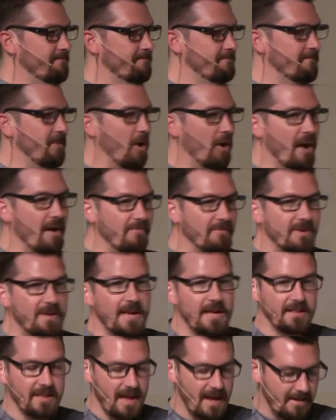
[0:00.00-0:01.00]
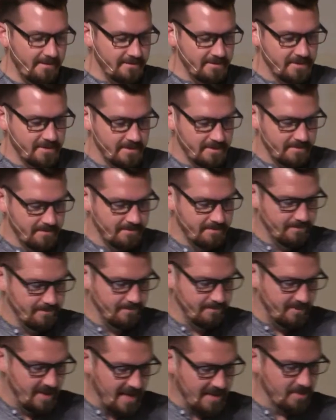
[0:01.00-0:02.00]
Our everyday lives.
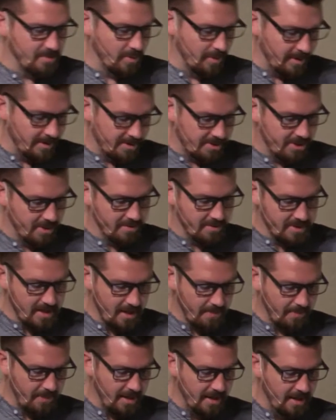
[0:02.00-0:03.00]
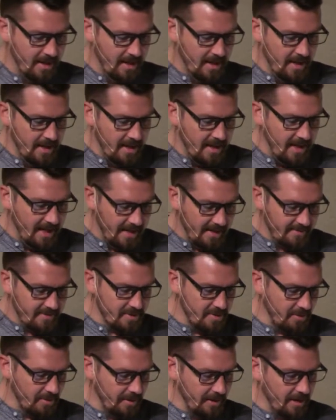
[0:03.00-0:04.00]
That's where it shows up. And he gives
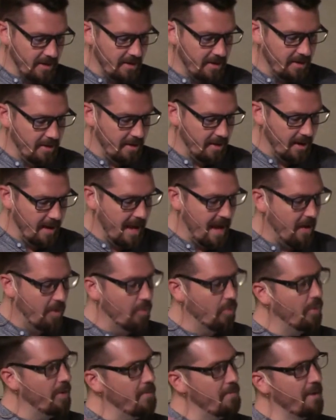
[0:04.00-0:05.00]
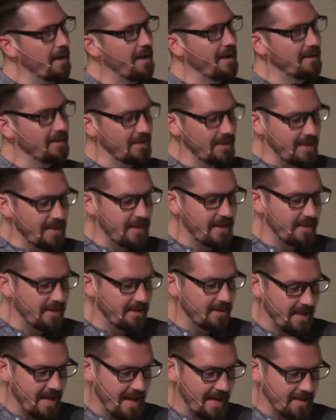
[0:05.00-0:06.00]
some clarity on how we might lean into
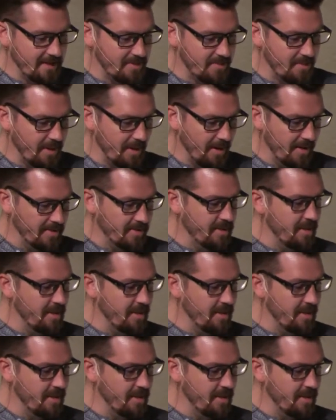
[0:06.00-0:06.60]
that experience.